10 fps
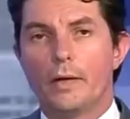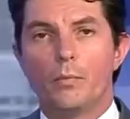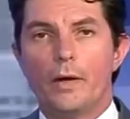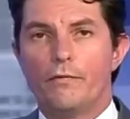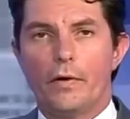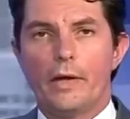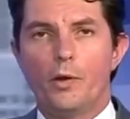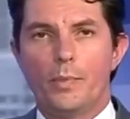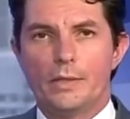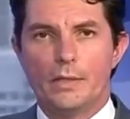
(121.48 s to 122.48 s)
and we're very
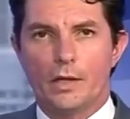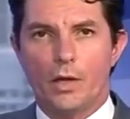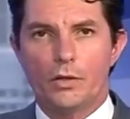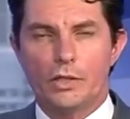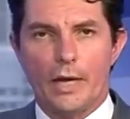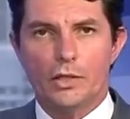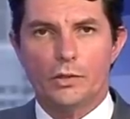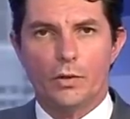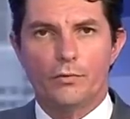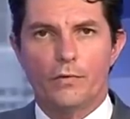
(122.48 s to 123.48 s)
open to
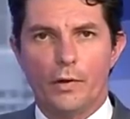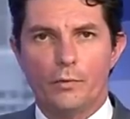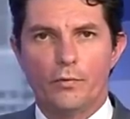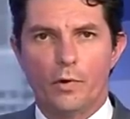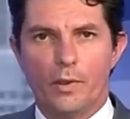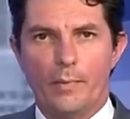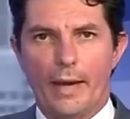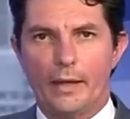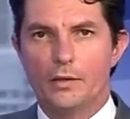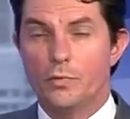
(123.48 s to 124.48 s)
negotiation on the final form of the
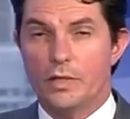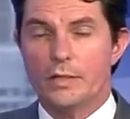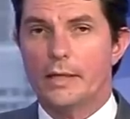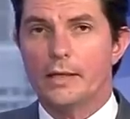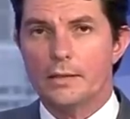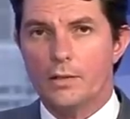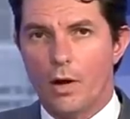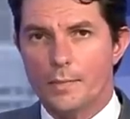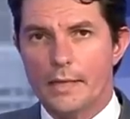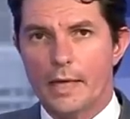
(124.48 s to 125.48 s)
package. We just think it's
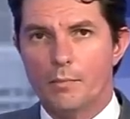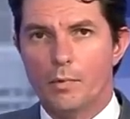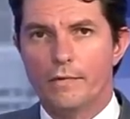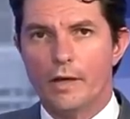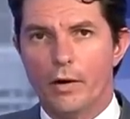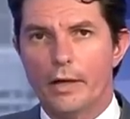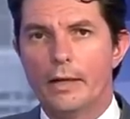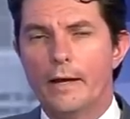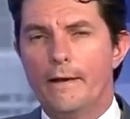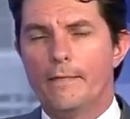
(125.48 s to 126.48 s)
time to get moving on it.
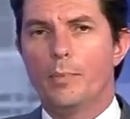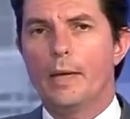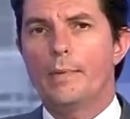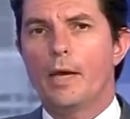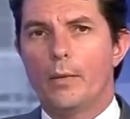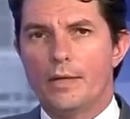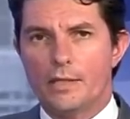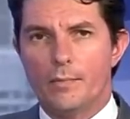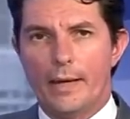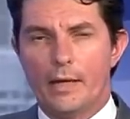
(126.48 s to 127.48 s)
The PBO
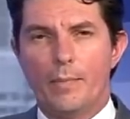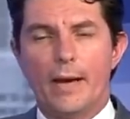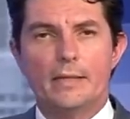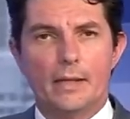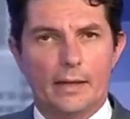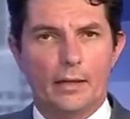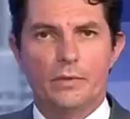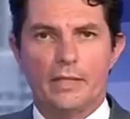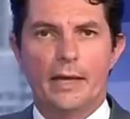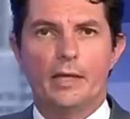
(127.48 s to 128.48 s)
estimated basically it
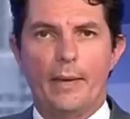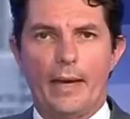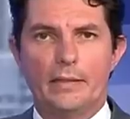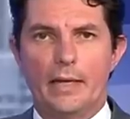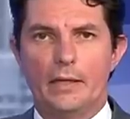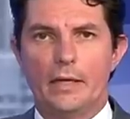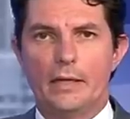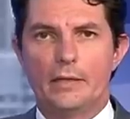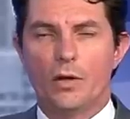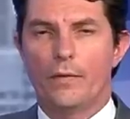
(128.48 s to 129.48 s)
would take about 10
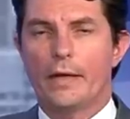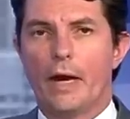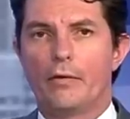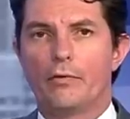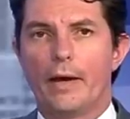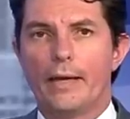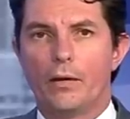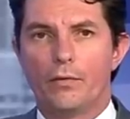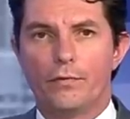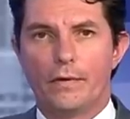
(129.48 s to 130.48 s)
years on the current rate
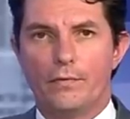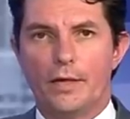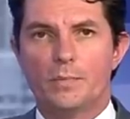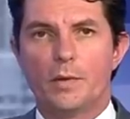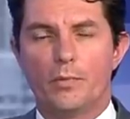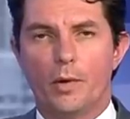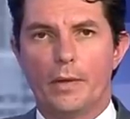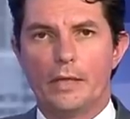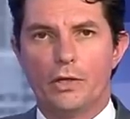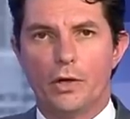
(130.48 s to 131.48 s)
of investment
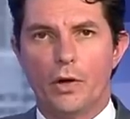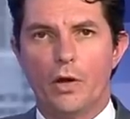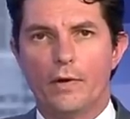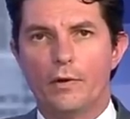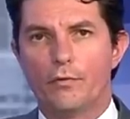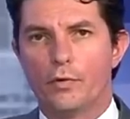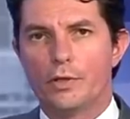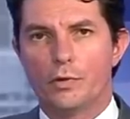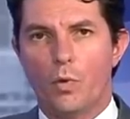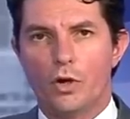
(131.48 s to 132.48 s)
property turnover for it
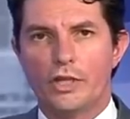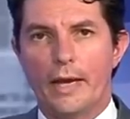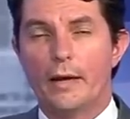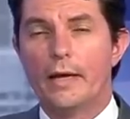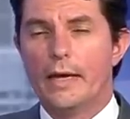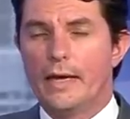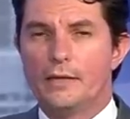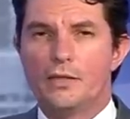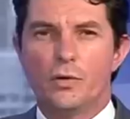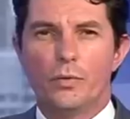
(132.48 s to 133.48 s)
to wash out.
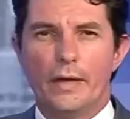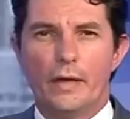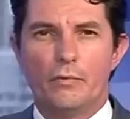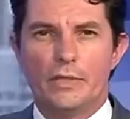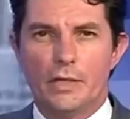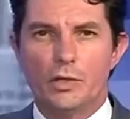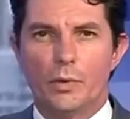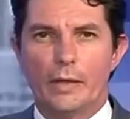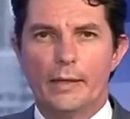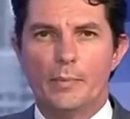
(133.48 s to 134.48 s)
It's still there
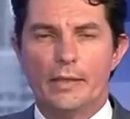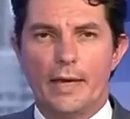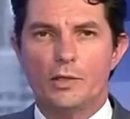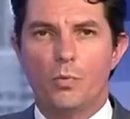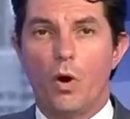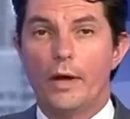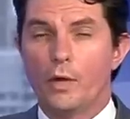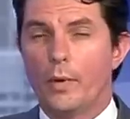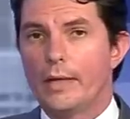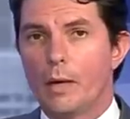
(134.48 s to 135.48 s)
residually, but that's why
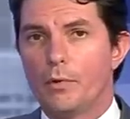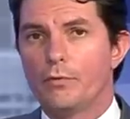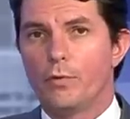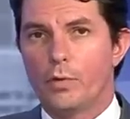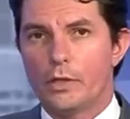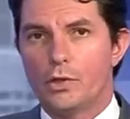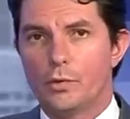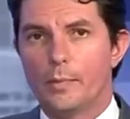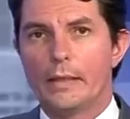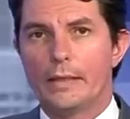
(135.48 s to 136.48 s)
you end up with
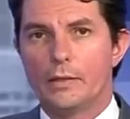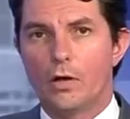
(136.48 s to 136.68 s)
$42 billion